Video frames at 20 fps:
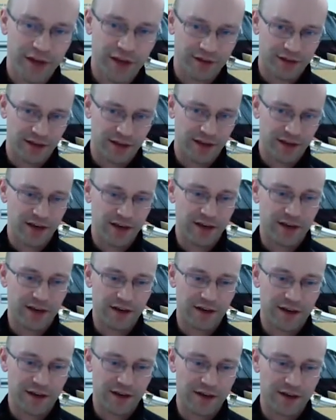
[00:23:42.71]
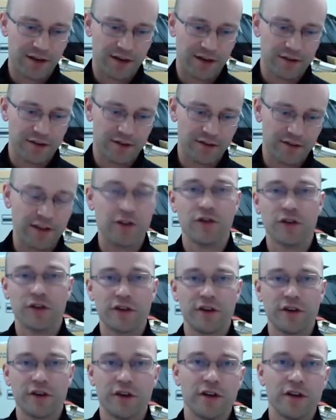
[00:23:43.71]
the
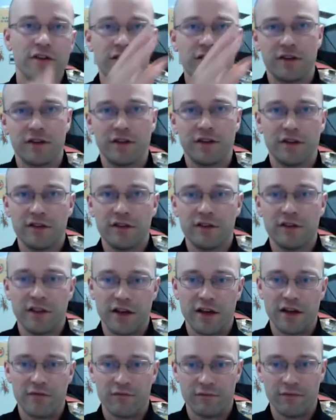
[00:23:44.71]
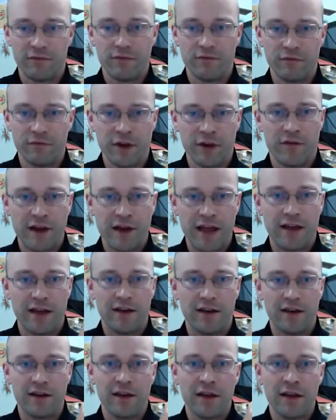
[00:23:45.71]
silk to their rear
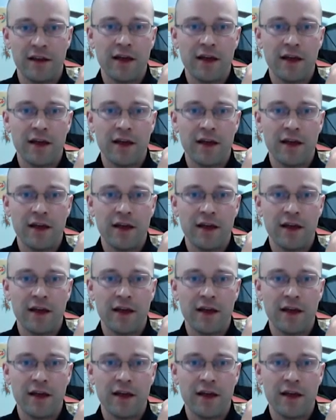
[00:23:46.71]
end.